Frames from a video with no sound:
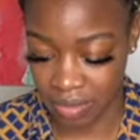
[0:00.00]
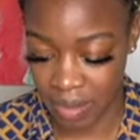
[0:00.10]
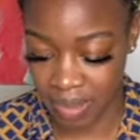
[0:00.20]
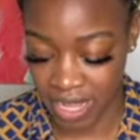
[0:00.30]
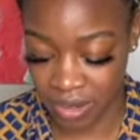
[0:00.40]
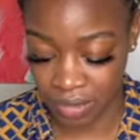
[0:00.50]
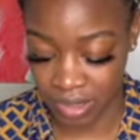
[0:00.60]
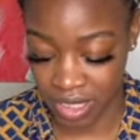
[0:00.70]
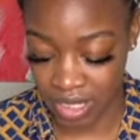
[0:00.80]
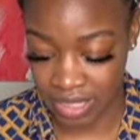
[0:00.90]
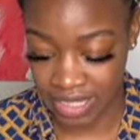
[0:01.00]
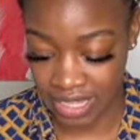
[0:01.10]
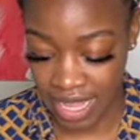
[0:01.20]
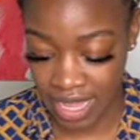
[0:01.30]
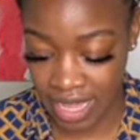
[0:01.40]
my planner was
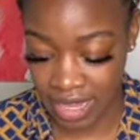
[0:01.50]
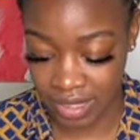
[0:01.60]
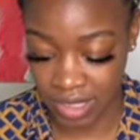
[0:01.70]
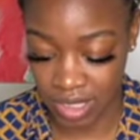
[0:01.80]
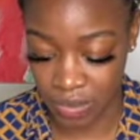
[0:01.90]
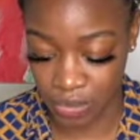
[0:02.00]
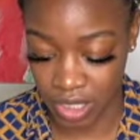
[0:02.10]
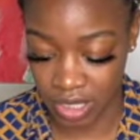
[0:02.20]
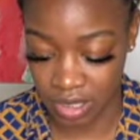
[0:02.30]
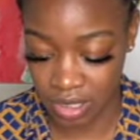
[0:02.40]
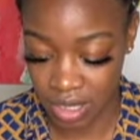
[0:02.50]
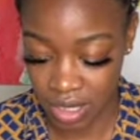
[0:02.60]
insane some weeks.